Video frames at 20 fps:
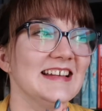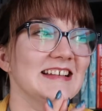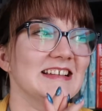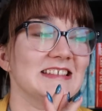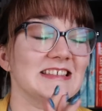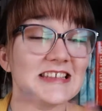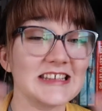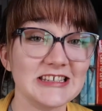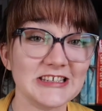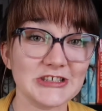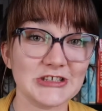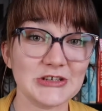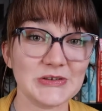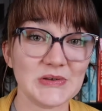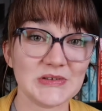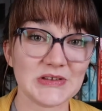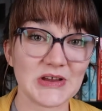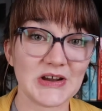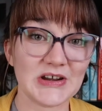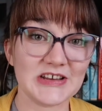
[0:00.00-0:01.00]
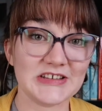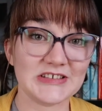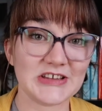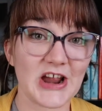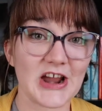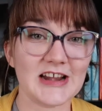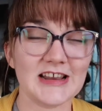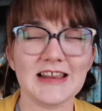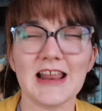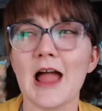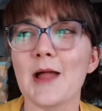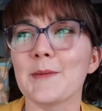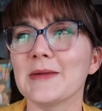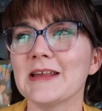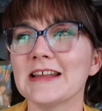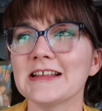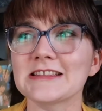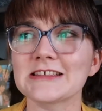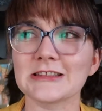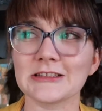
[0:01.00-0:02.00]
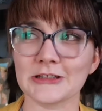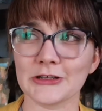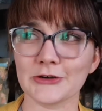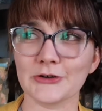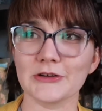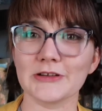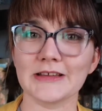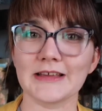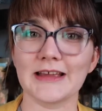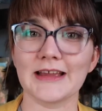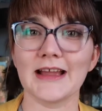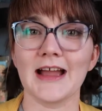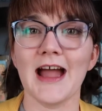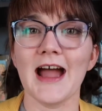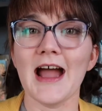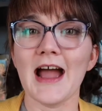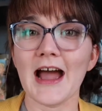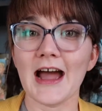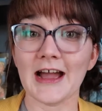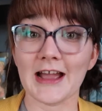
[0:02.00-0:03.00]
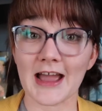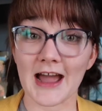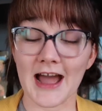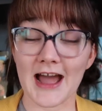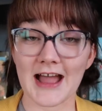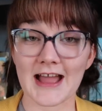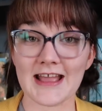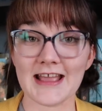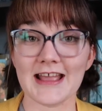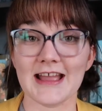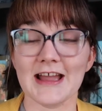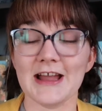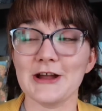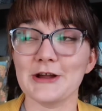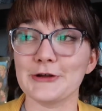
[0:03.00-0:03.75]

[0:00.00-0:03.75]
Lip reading: Season 2 has already started. I mean, it's literally a guy